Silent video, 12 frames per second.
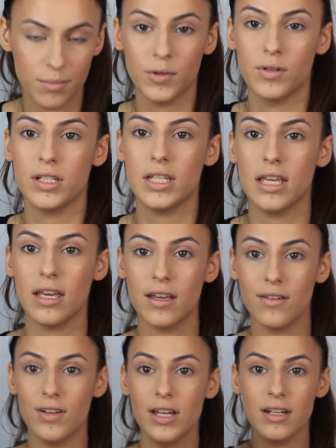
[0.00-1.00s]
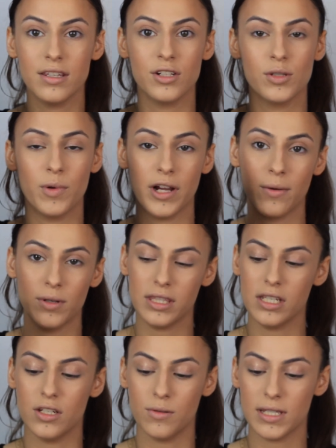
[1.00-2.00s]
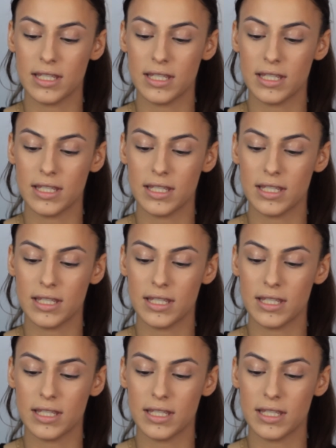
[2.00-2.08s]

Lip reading: I'm going to give another spray with the Dewy